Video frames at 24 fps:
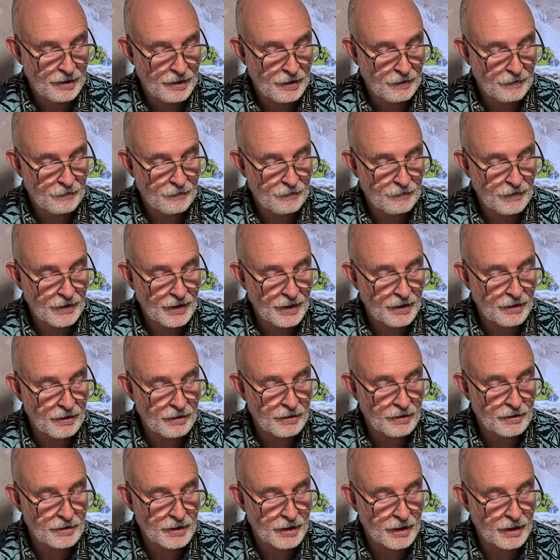The
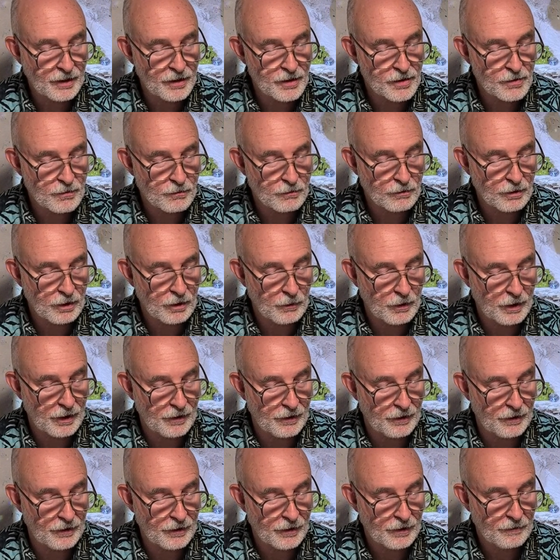field is
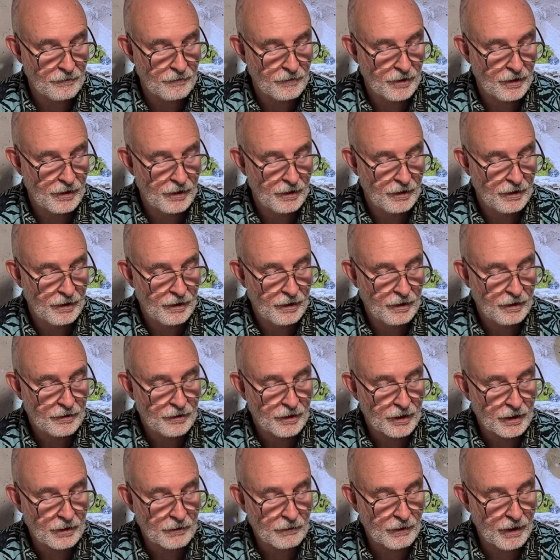ruined.
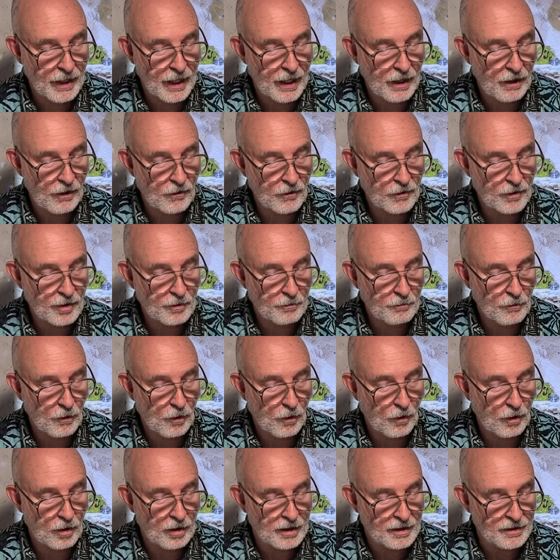The ground
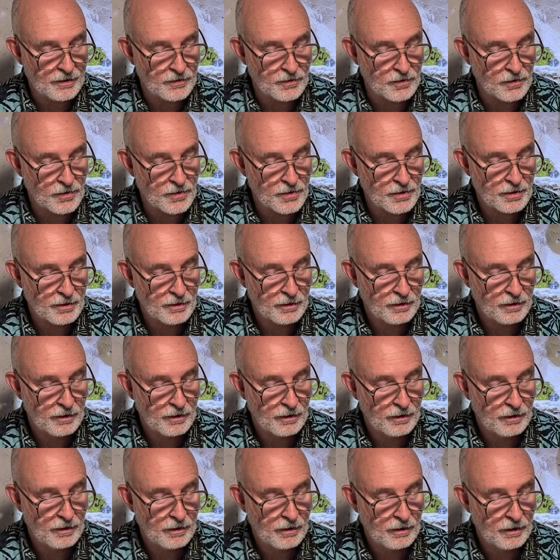mourns,
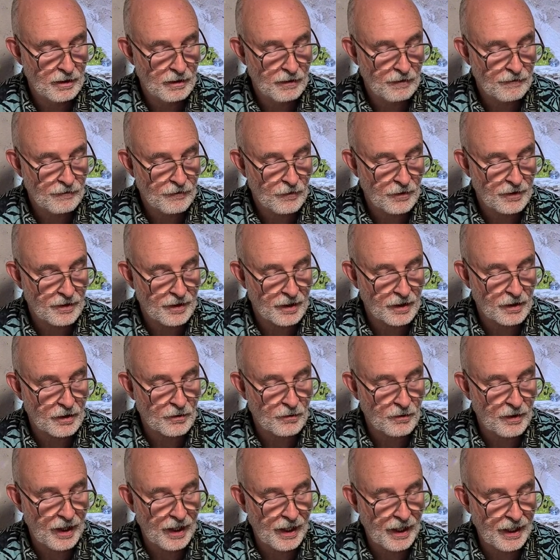for the
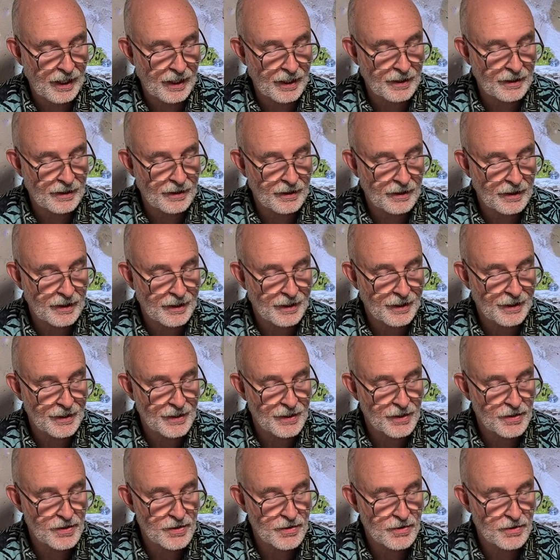grain
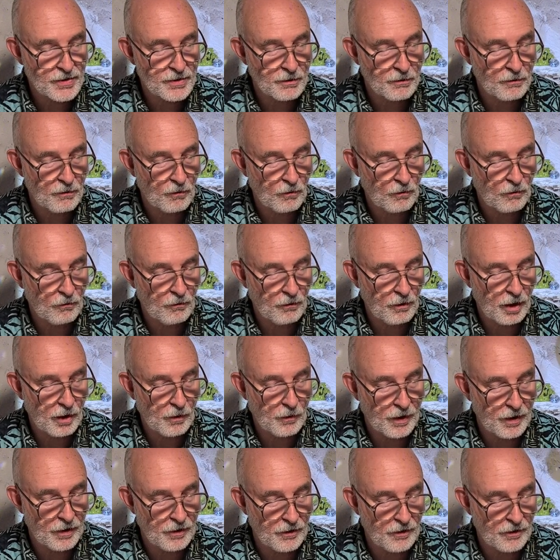is
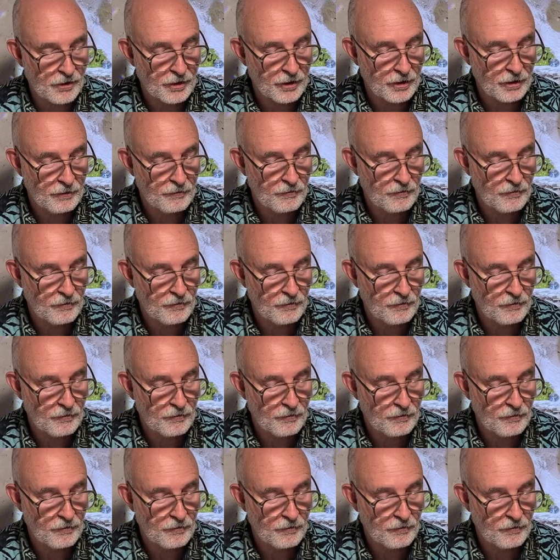ruined.